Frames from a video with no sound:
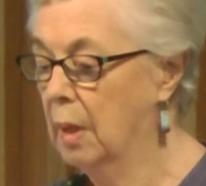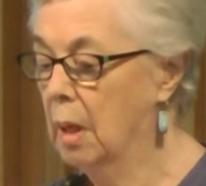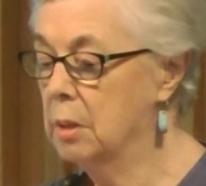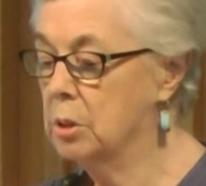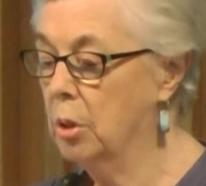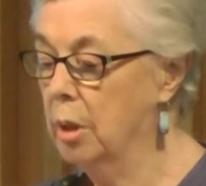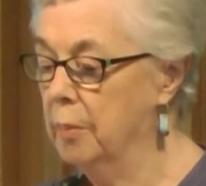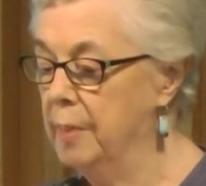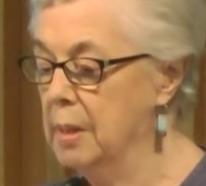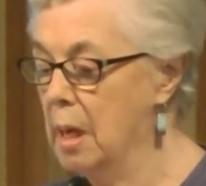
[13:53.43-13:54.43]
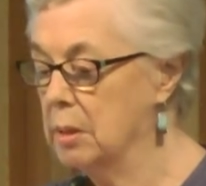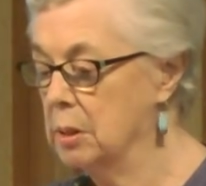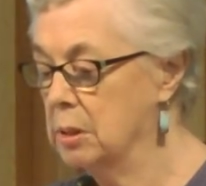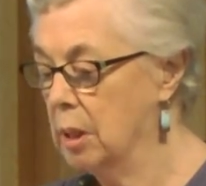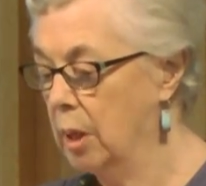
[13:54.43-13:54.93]
It's going to be
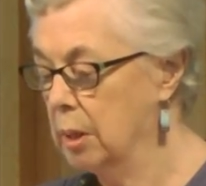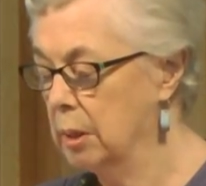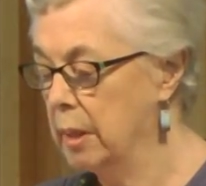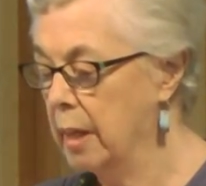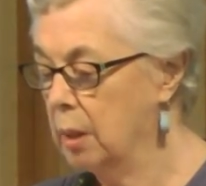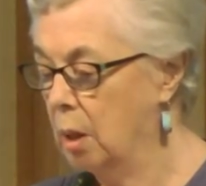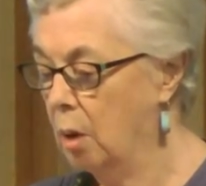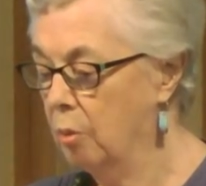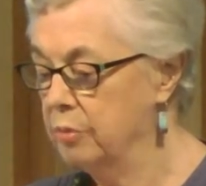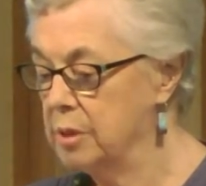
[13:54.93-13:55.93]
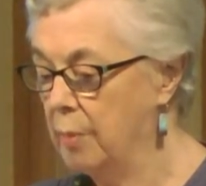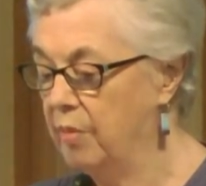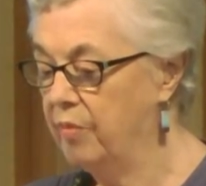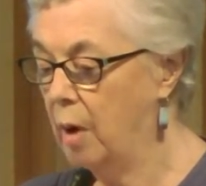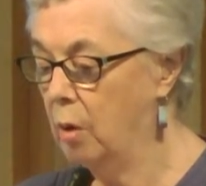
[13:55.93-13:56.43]
necessary to let go of some
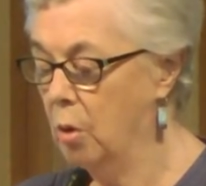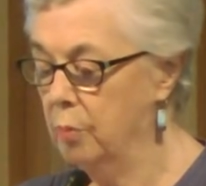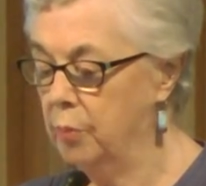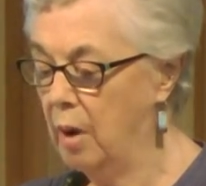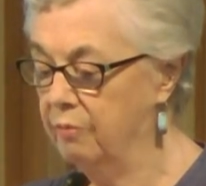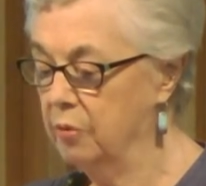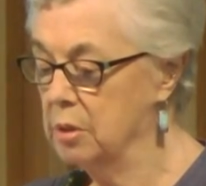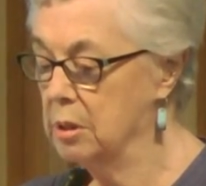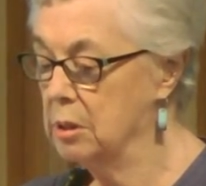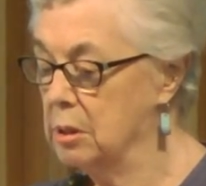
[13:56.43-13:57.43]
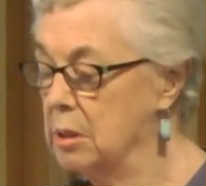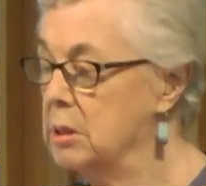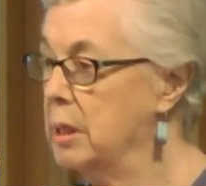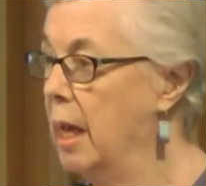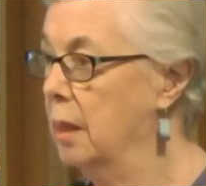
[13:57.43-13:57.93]
of our own preferences that
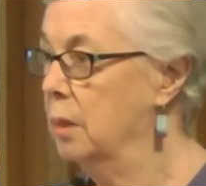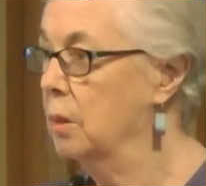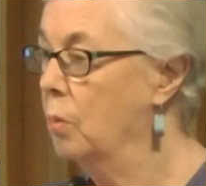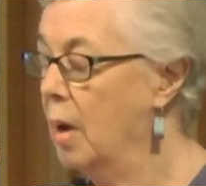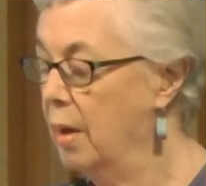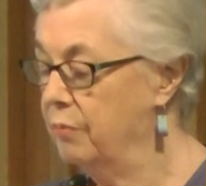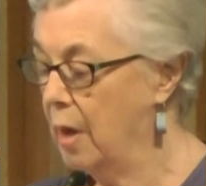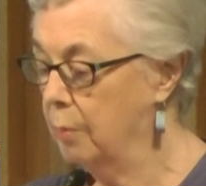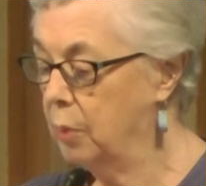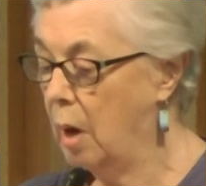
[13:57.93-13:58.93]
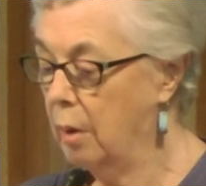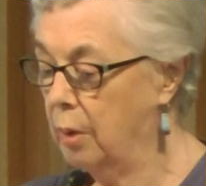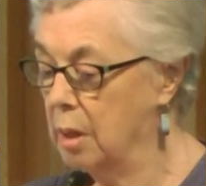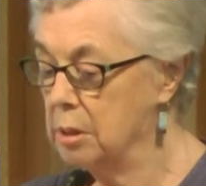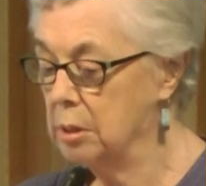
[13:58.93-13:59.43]
stand in the way of that
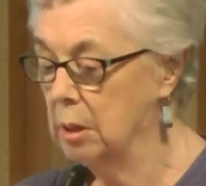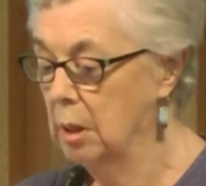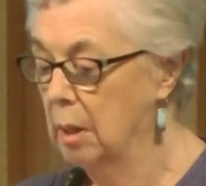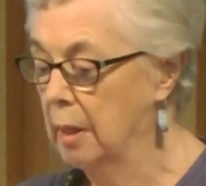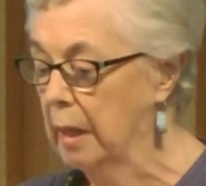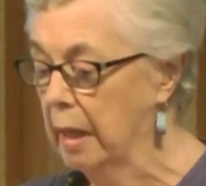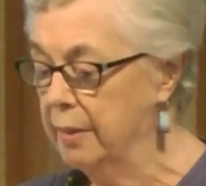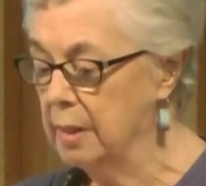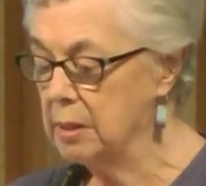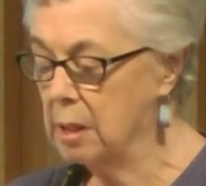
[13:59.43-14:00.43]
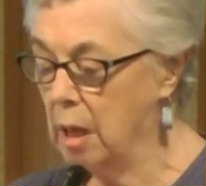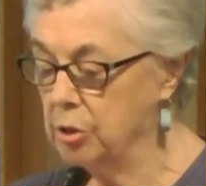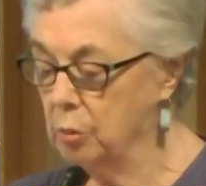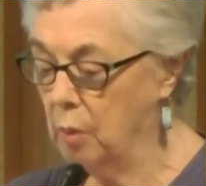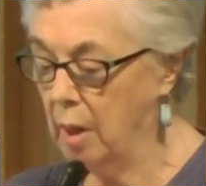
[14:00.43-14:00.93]
progress. I think
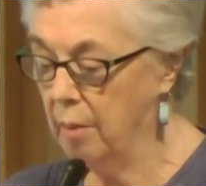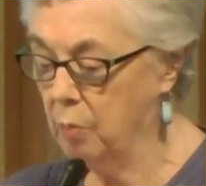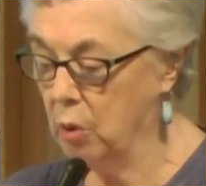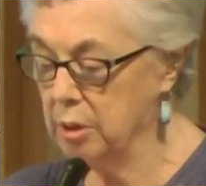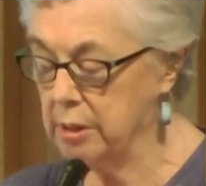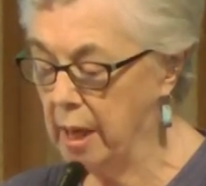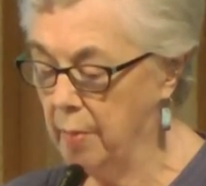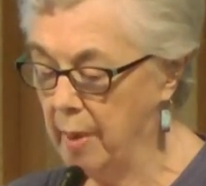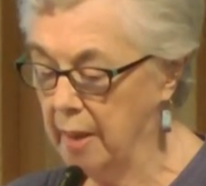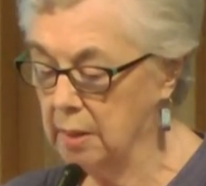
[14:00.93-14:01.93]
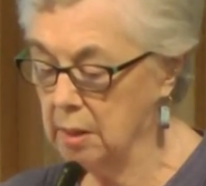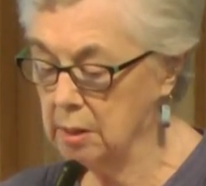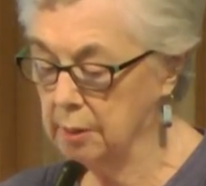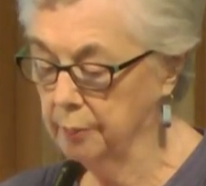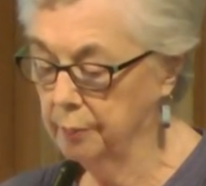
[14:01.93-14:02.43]
Sasha will have more to say about this.